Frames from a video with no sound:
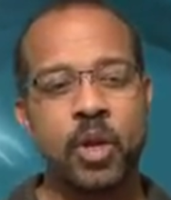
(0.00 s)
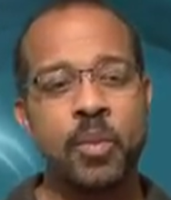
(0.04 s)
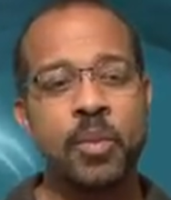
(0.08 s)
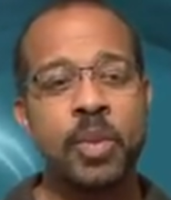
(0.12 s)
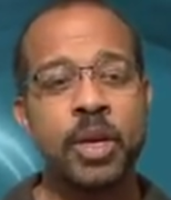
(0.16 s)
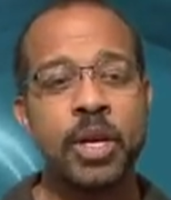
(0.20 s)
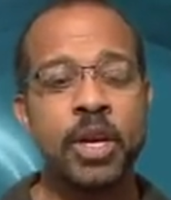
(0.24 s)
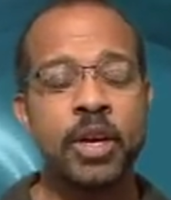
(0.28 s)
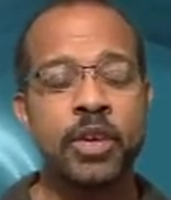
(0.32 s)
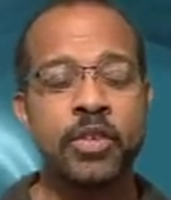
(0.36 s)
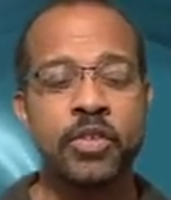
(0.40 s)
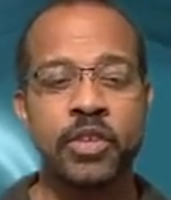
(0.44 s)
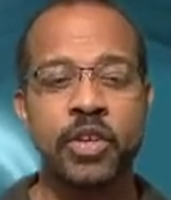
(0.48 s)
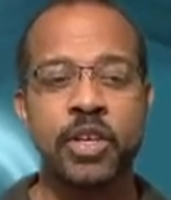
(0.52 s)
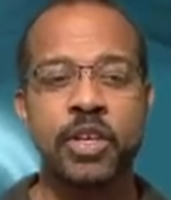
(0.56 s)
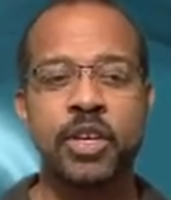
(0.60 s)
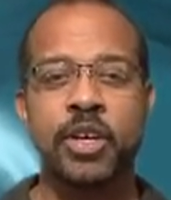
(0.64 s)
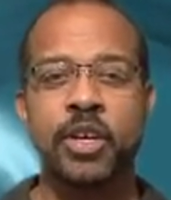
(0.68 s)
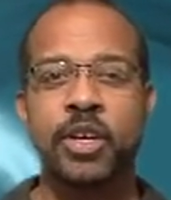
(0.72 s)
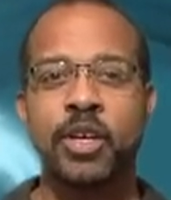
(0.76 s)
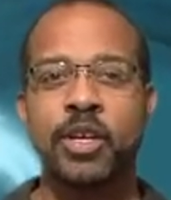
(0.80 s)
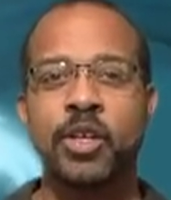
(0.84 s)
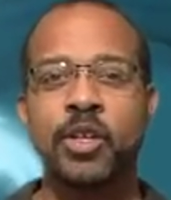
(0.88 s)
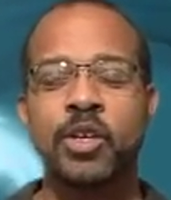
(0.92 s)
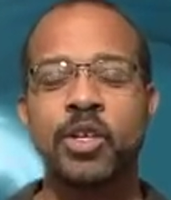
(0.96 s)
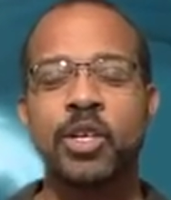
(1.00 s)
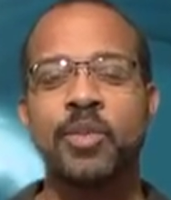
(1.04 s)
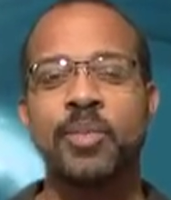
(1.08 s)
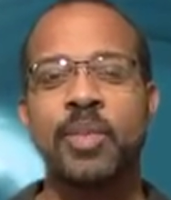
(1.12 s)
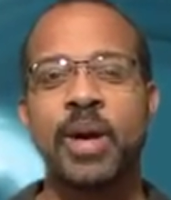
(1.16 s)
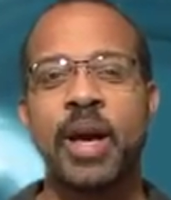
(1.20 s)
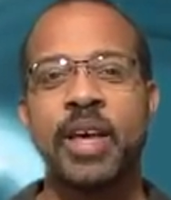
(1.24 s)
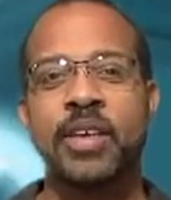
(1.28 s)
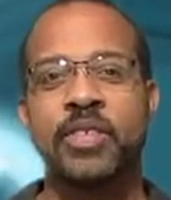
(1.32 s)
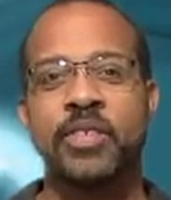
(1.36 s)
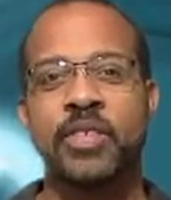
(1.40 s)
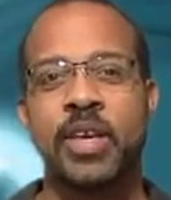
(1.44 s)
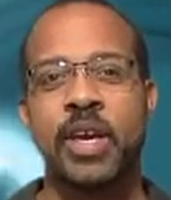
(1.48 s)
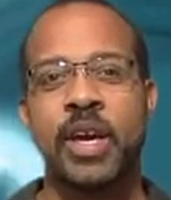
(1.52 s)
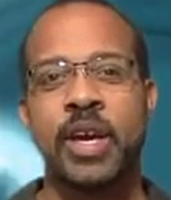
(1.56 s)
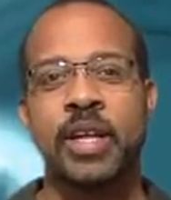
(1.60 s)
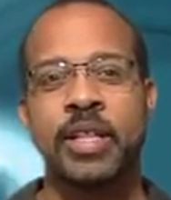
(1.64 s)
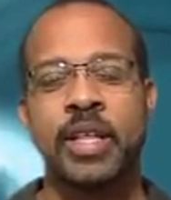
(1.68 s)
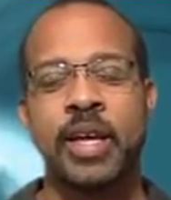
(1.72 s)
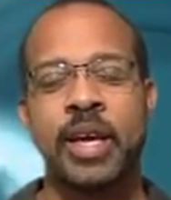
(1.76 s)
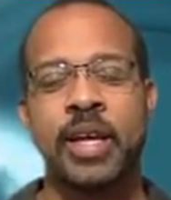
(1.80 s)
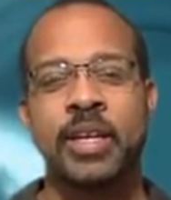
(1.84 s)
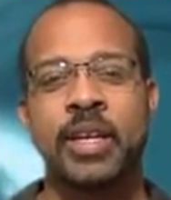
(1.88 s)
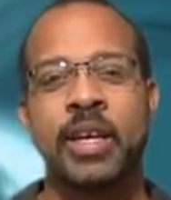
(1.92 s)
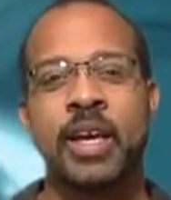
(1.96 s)
Because she concluded by
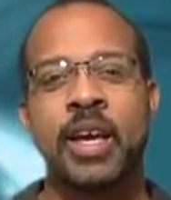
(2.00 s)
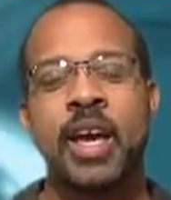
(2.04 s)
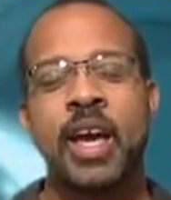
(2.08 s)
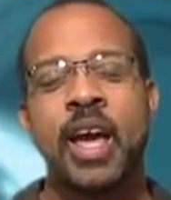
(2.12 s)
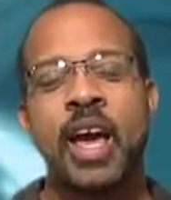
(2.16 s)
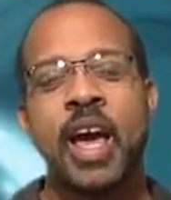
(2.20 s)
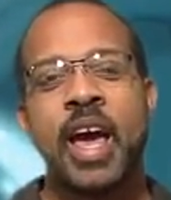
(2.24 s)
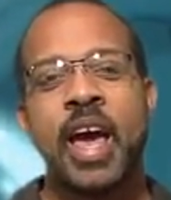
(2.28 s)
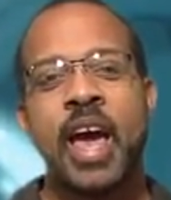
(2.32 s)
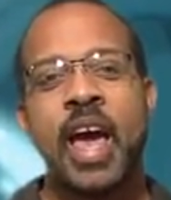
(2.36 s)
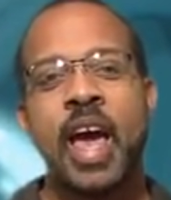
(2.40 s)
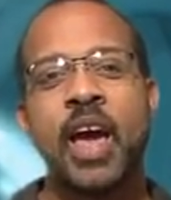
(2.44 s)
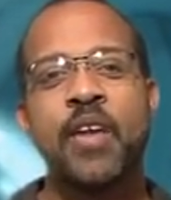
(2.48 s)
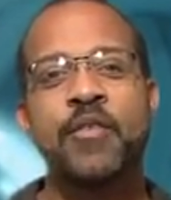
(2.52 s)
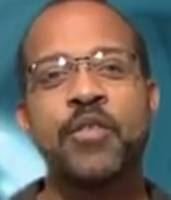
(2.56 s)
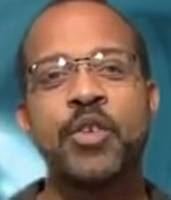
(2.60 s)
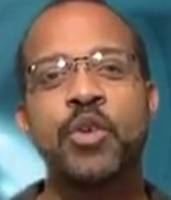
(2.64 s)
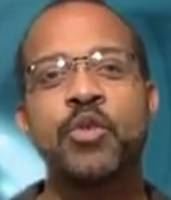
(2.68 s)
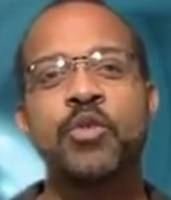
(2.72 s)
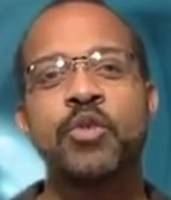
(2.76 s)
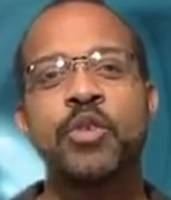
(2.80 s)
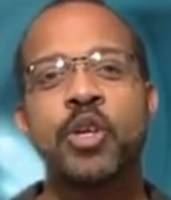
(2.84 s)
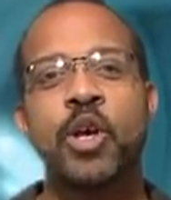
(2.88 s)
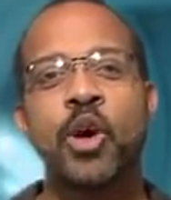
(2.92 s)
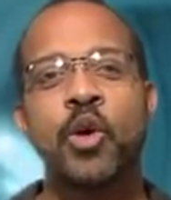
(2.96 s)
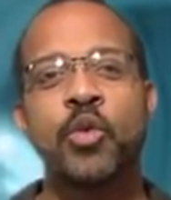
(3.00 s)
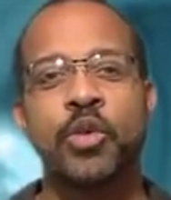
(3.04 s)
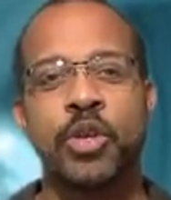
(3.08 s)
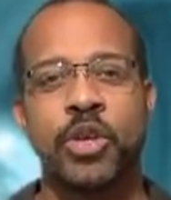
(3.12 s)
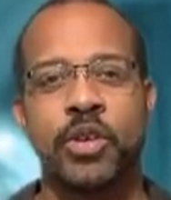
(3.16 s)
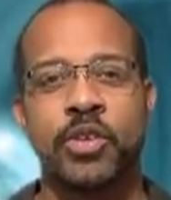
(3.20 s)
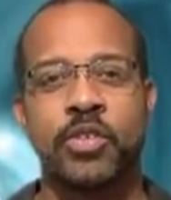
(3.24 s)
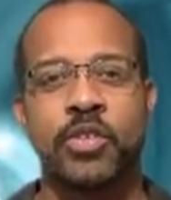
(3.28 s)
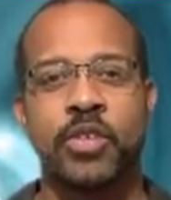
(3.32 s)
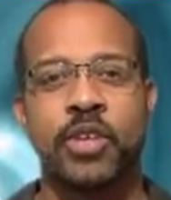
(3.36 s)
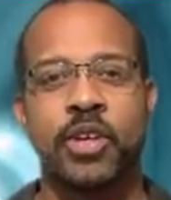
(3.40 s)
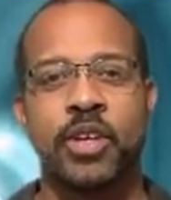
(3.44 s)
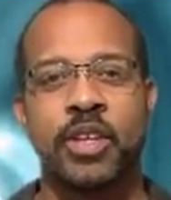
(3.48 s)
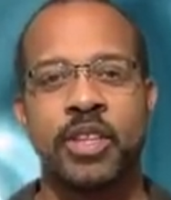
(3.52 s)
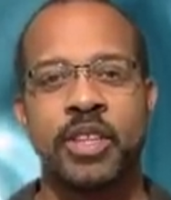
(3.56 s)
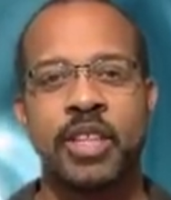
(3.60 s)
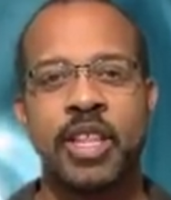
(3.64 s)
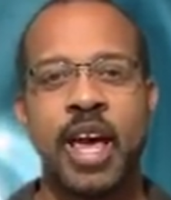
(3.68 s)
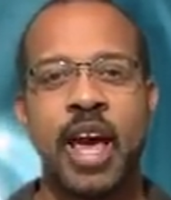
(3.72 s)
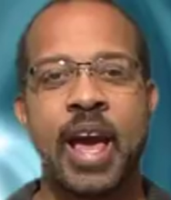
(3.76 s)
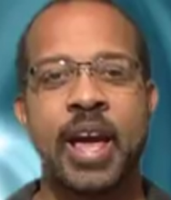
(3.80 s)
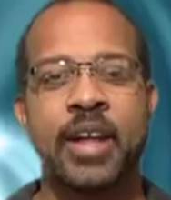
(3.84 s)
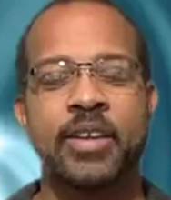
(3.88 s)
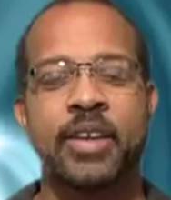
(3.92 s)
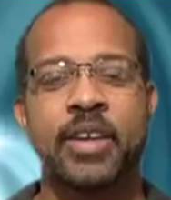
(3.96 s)
saying that, have you noticed
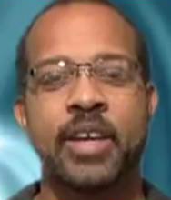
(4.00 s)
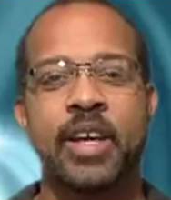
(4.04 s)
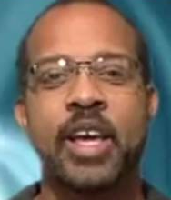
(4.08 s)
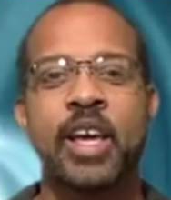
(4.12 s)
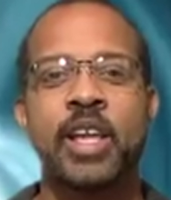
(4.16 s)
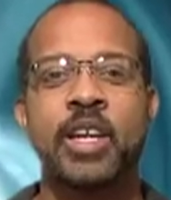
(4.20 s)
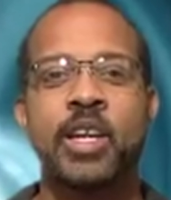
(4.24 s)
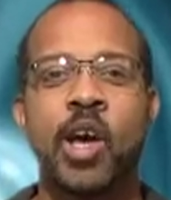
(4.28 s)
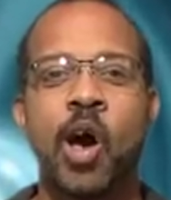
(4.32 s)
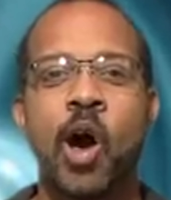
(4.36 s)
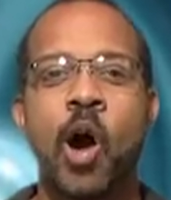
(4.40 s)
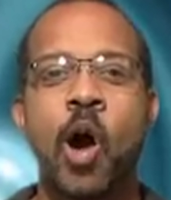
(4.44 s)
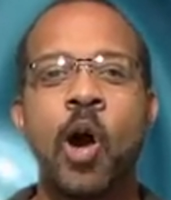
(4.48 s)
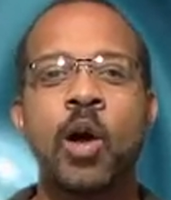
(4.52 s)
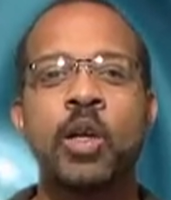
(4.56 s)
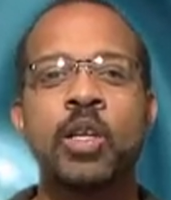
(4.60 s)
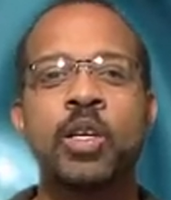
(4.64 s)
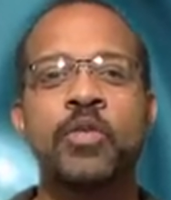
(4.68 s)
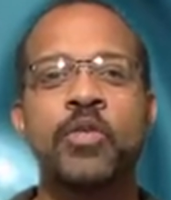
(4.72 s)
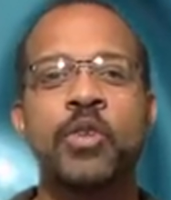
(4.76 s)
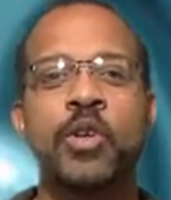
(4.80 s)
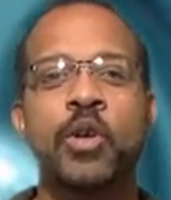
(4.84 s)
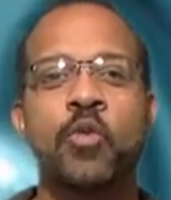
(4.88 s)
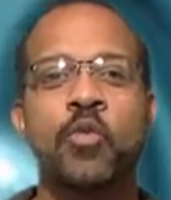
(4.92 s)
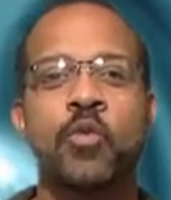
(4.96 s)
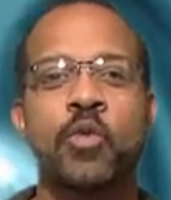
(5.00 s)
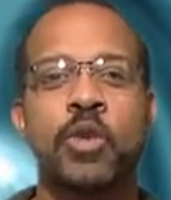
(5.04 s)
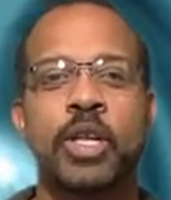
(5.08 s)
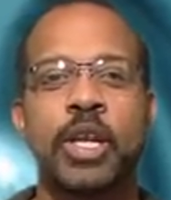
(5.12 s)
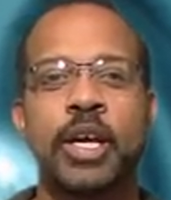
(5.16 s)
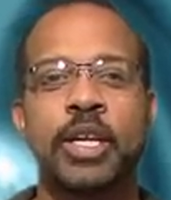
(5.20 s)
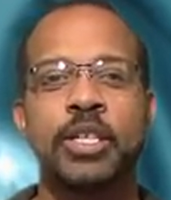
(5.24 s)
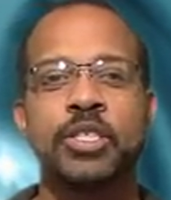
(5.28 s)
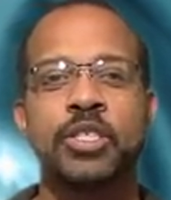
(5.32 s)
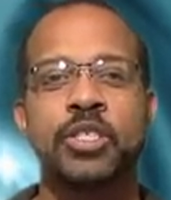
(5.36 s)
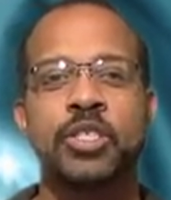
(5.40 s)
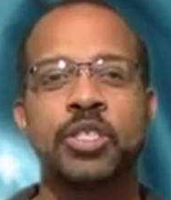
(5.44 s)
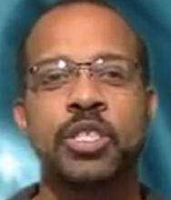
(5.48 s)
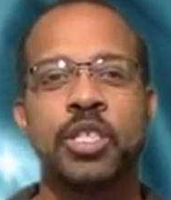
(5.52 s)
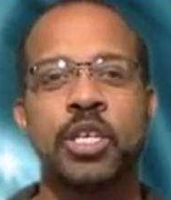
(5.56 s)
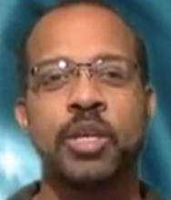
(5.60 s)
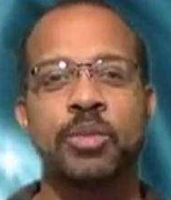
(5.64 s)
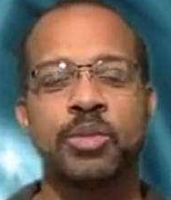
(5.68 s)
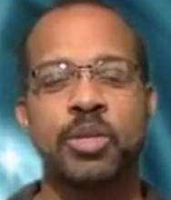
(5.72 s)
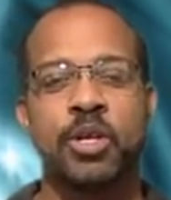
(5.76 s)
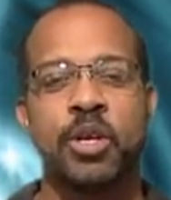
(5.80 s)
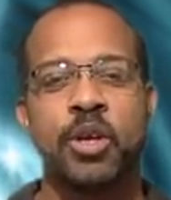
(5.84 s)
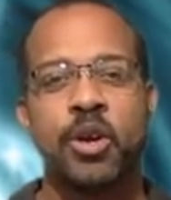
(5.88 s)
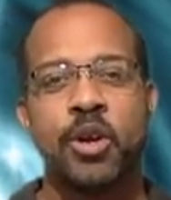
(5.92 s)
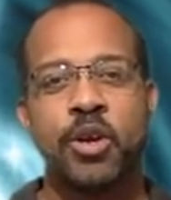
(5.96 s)
that in all of your
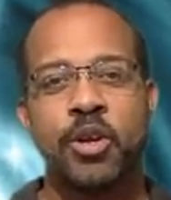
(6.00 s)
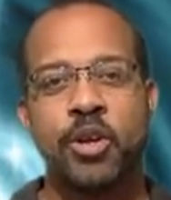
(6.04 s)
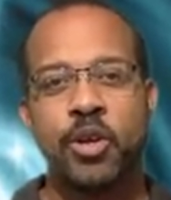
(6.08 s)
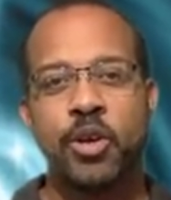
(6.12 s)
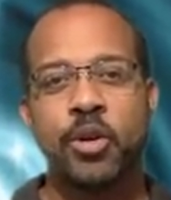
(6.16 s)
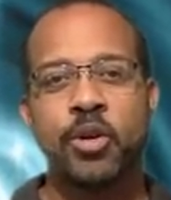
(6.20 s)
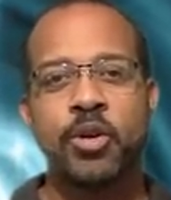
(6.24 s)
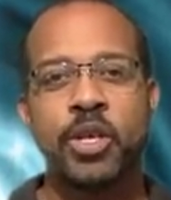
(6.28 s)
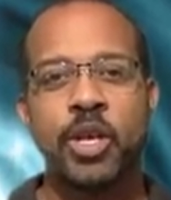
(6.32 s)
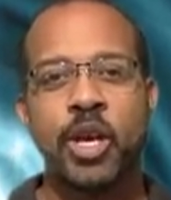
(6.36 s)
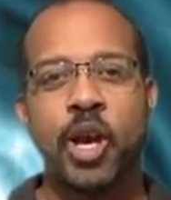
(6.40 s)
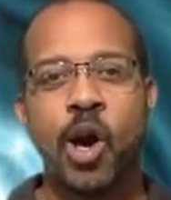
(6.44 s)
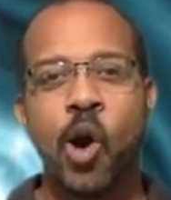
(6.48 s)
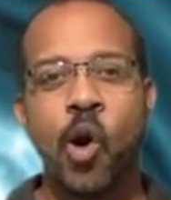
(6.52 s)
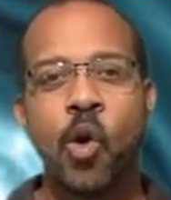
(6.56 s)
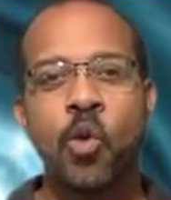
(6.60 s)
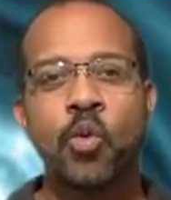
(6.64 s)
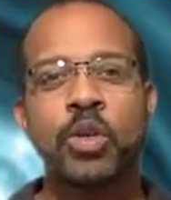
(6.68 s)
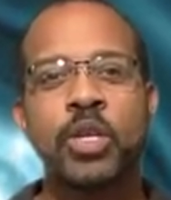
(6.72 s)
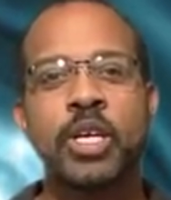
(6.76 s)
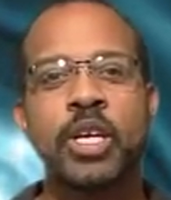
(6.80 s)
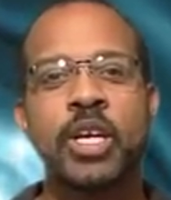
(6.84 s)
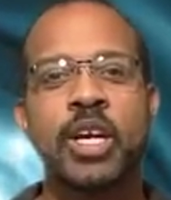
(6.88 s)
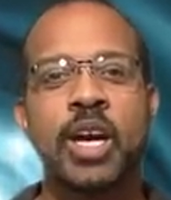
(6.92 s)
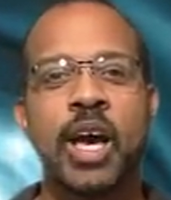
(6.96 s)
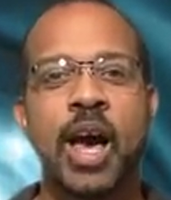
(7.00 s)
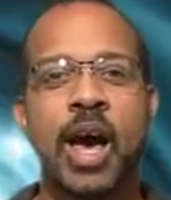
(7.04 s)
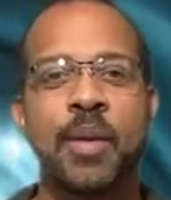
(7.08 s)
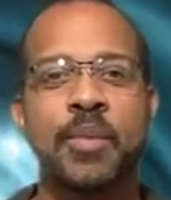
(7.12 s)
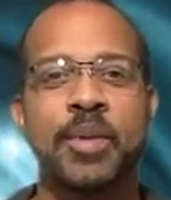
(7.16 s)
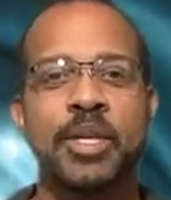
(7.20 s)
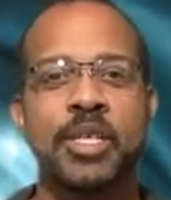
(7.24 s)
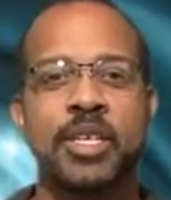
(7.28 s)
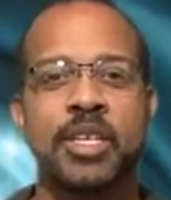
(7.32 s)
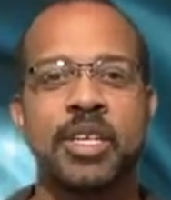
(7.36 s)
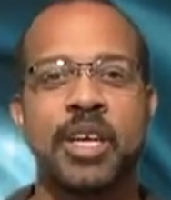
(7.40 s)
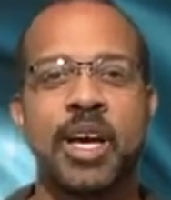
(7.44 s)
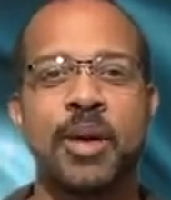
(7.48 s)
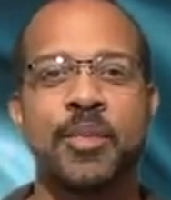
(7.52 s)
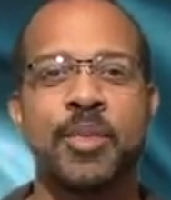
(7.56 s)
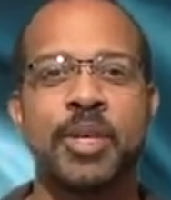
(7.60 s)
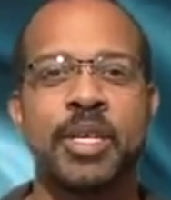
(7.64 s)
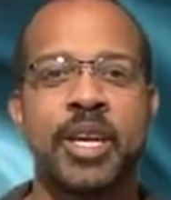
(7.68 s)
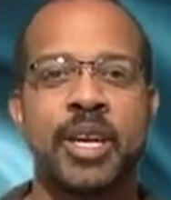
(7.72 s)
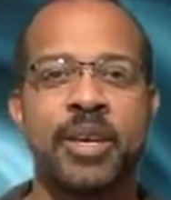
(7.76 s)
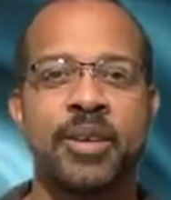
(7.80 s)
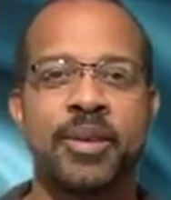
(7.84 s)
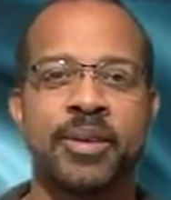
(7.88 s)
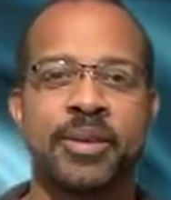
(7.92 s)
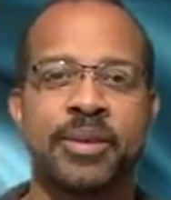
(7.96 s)
relationships, you're the only common
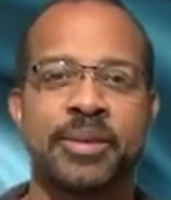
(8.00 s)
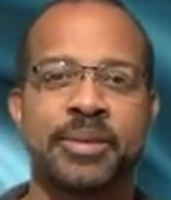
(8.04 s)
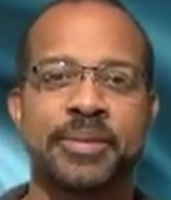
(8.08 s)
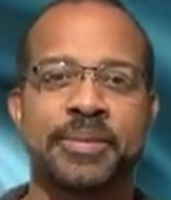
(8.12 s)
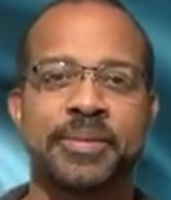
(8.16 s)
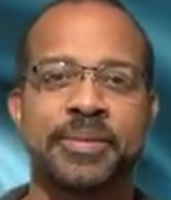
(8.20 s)
denominator?